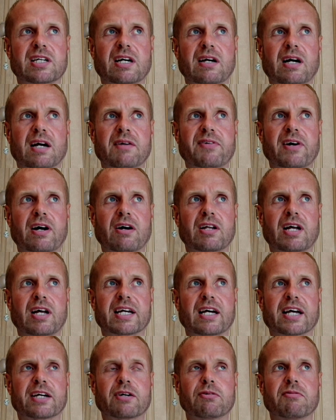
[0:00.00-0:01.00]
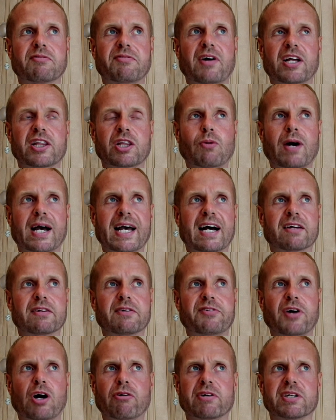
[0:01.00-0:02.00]
I, I, felt like I couldn't find the way out of
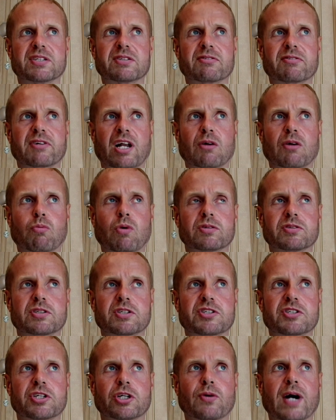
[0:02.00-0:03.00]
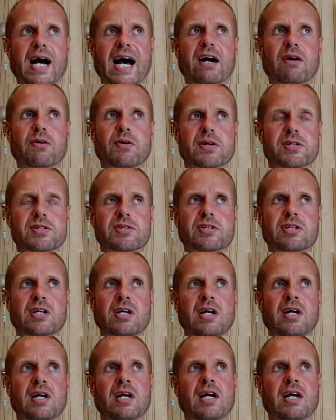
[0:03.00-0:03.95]
the forest for like one to two hours.